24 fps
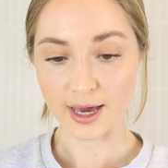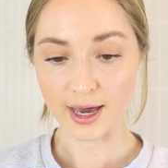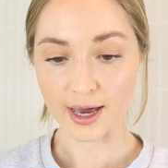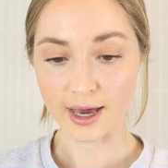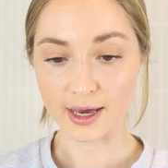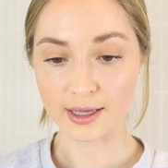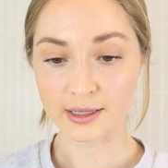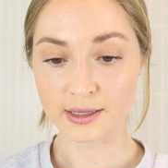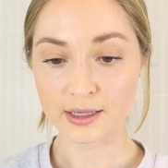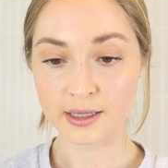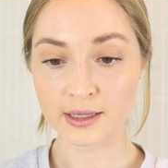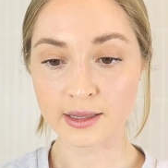
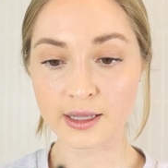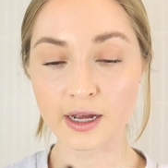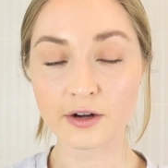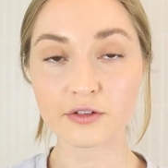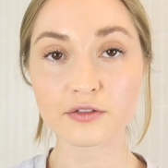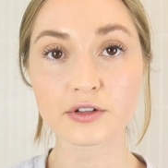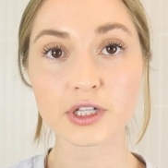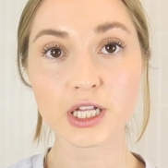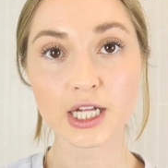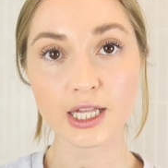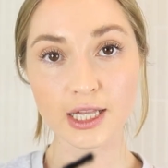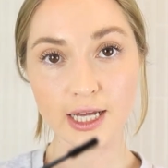and then that
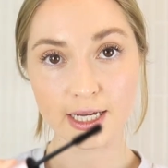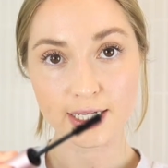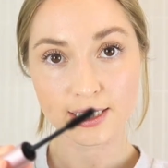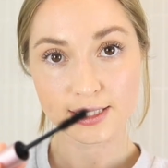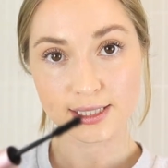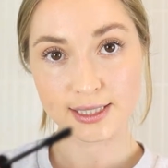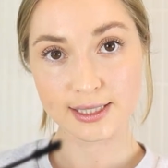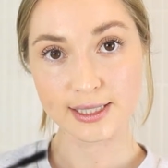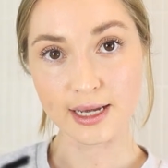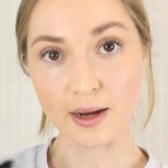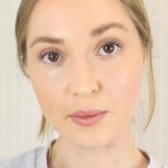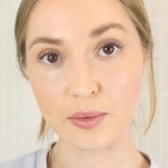really like
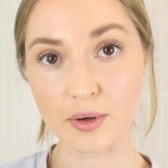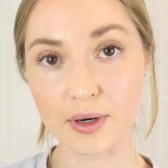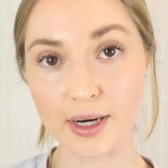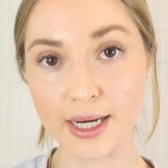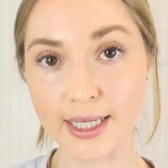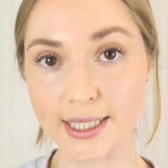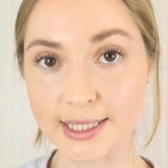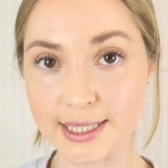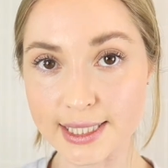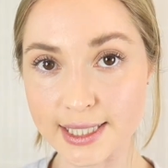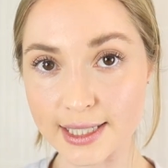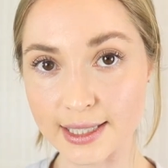
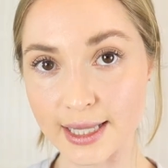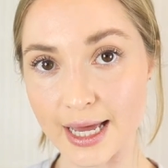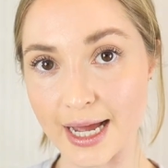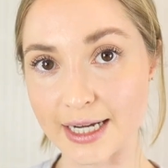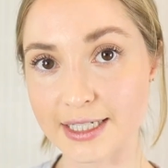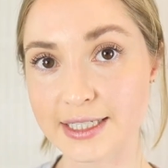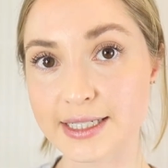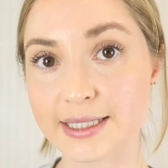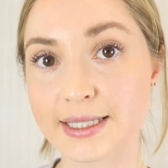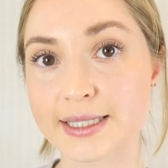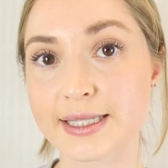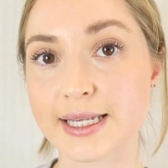separates the
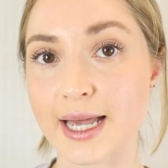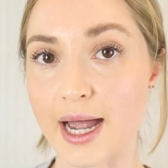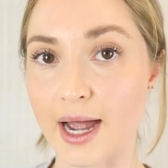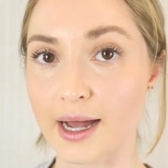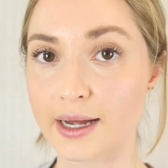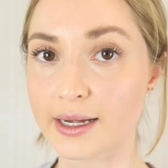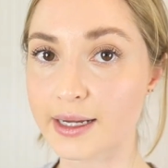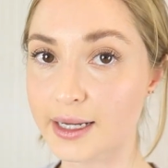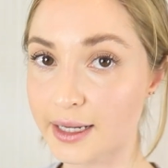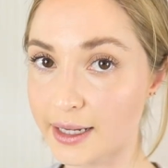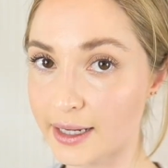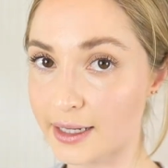lashes
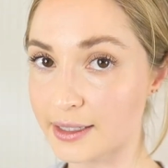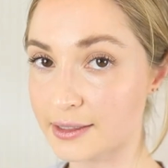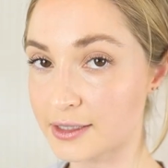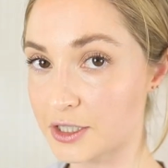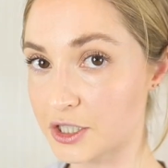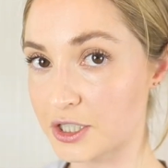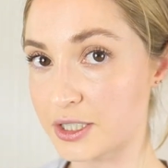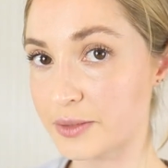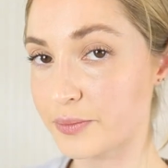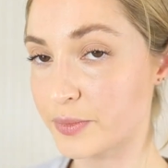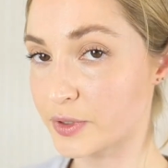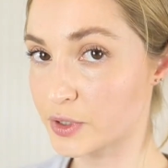out, and
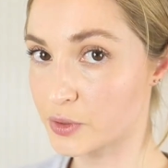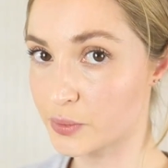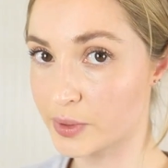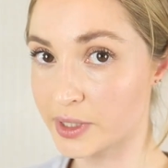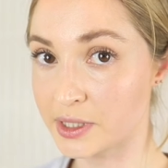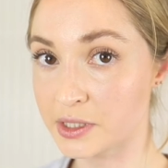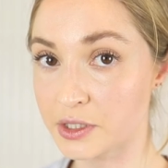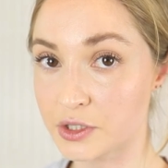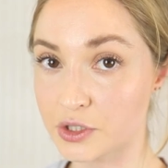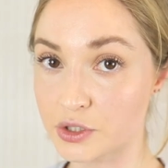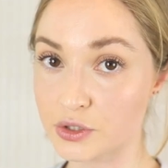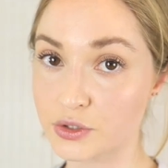just
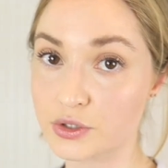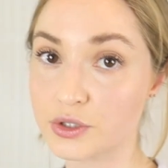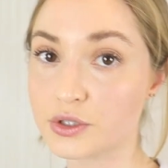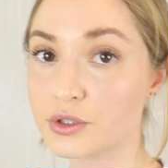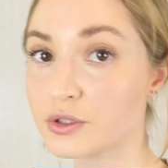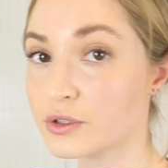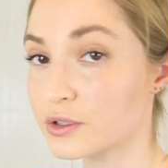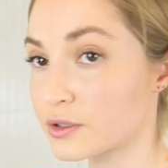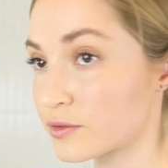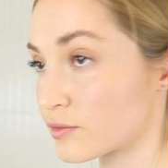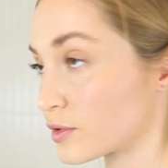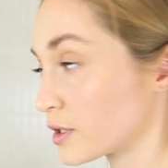between the two it
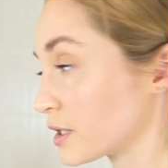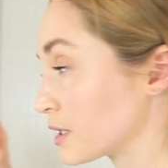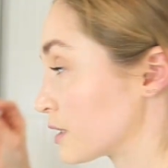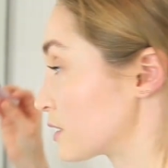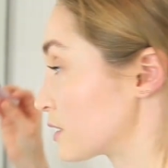looks really